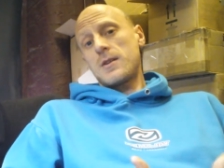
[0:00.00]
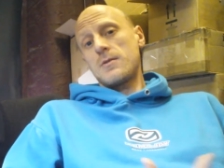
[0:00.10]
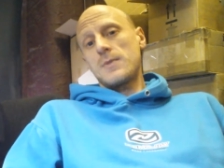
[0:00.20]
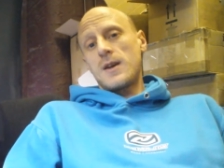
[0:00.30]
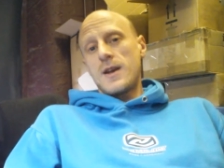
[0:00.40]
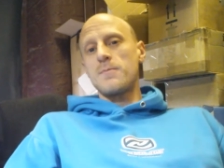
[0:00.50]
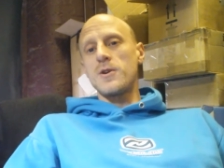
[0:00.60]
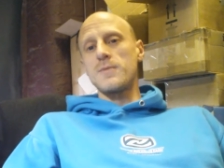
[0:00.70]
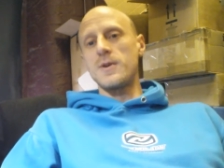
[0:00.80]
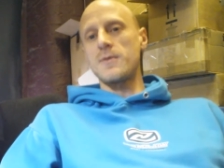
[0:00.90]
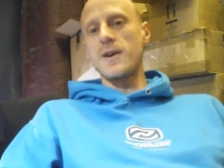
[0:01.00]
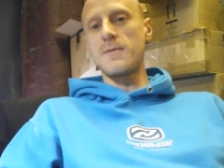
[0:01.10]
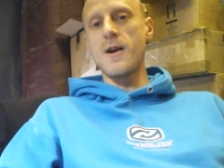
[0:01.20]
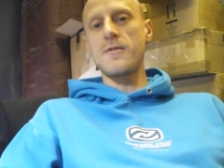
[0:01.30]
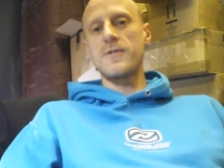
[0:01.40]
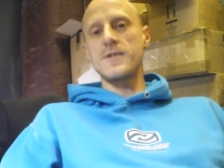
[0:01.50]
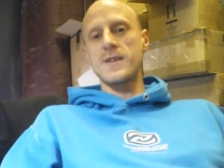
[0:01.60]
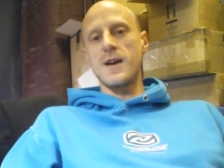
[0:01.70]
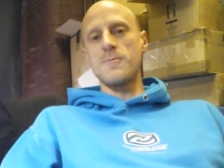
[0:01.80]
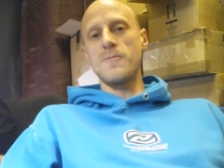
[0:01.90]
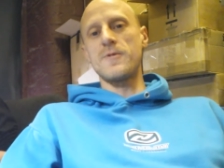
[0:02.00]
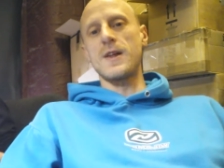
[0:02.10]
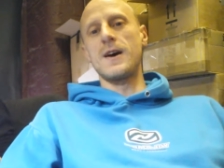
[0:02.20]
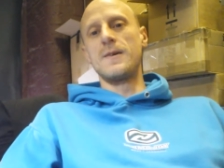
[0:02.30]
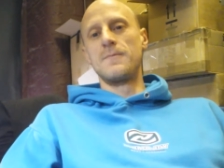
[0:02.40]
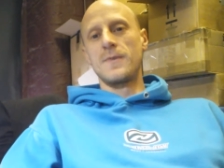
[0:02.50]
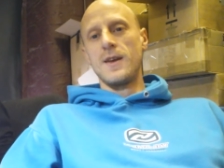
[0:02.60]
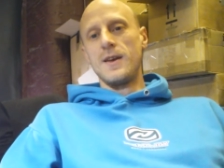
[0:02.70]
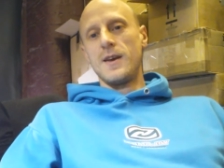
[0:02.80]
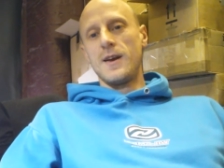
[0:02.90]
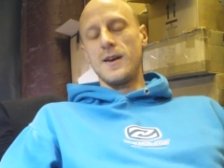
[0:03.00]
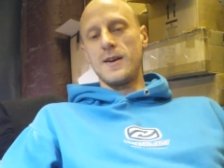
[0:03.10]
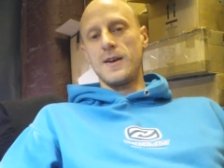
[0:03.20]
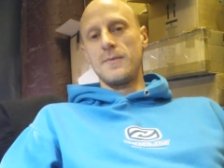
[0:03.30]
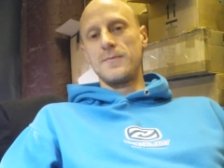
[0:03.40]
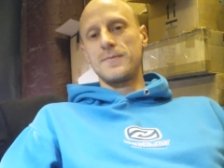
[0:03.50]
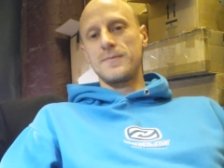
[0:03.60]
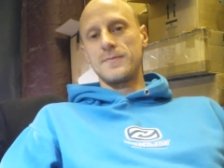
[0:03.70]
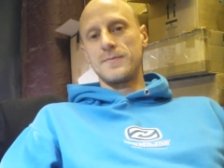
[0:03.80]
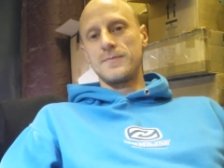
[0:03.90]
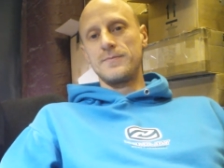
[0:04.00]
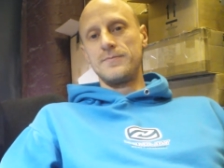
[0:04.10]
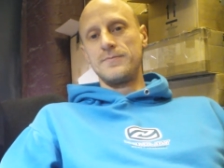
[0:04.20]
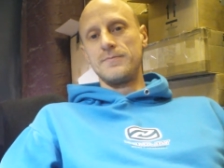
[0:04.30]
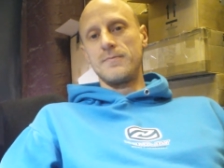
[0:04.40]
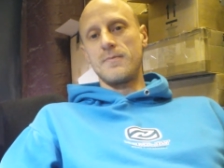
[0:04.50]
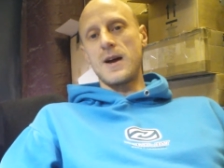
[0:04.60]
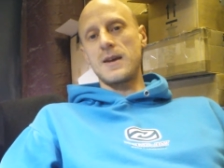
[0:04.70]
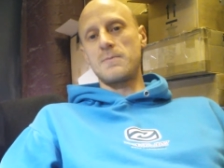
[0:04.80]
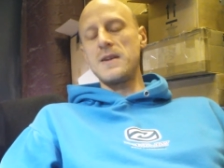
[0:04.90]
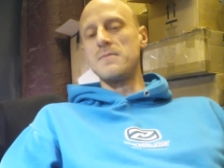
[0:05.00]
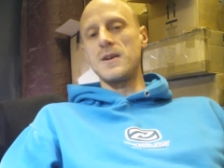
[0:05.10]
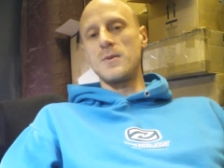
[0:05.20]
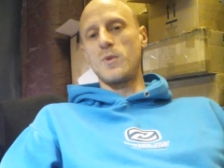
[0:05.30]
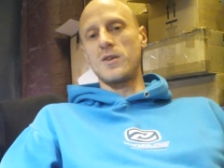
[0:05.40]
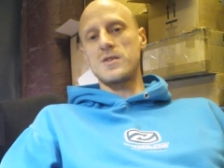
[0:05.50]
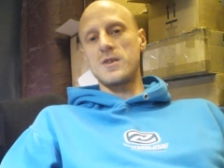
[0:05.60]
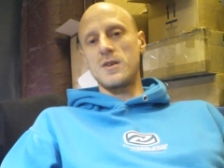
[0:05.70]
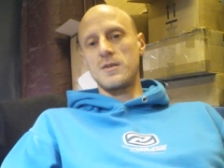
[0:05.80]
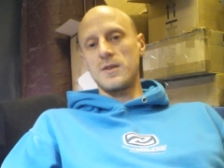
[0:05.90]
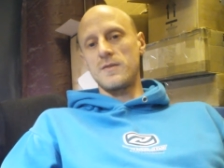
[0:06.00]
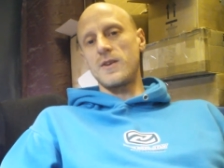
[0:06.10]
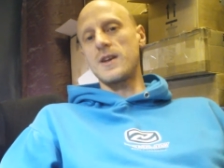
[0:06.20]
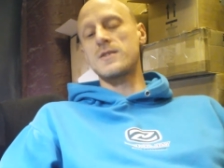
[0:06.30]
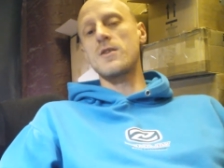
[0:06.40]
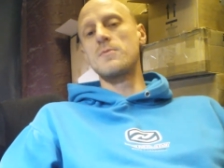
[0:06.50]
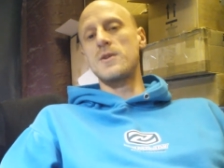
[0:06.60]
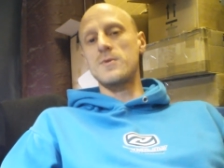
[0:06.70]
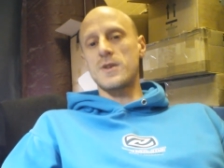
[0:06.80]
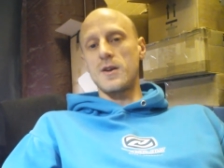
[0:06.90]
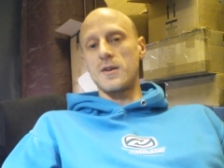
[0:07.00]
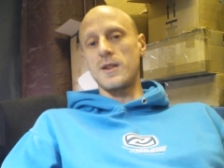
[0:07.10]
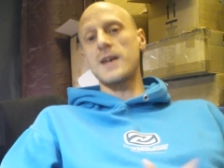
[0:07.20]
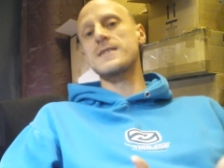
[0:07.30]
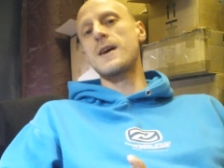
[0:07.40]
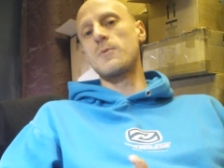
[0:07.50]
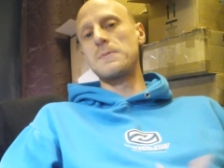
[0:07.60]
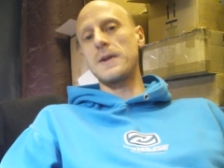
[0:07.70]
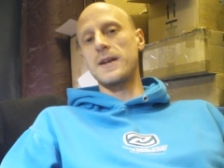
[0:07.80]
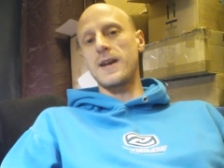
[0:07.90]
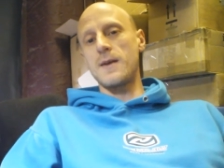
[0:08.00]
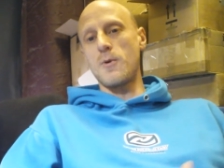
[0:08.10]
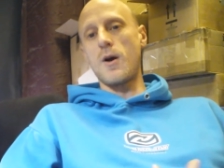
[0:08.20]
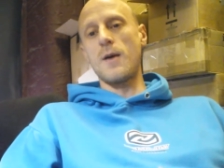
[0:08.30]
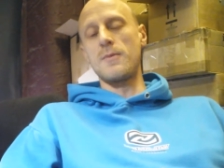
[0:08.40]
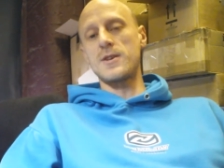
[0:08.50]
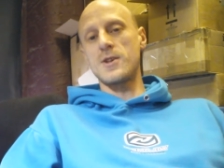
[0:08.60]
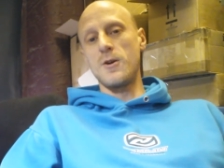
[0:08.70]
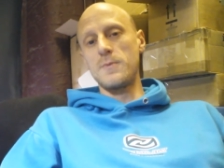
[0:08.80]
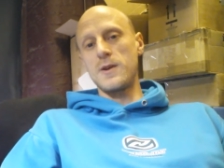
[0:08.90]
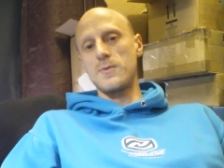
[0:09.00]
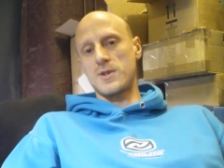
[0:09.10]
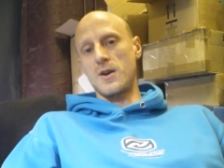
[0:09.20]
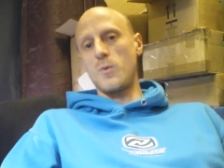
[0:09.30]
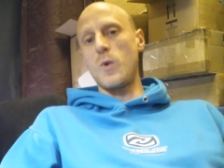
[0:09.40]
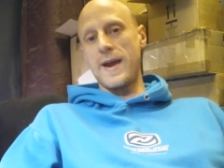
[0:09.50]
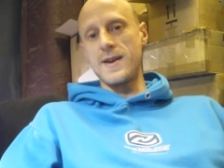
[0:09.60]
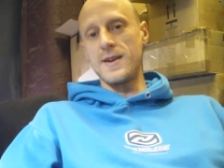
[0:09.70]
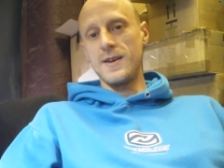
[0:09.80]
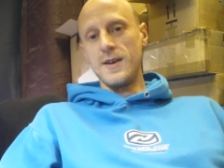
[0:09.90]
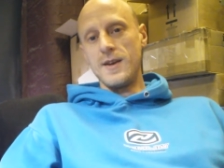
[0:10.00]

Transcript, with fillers: then come down here and put your money where your mouth is. I'm up for that. Um, Mike beat me in one turn. In fact, he told me he was going to. Last time we played a game of Army, he told me he was going to win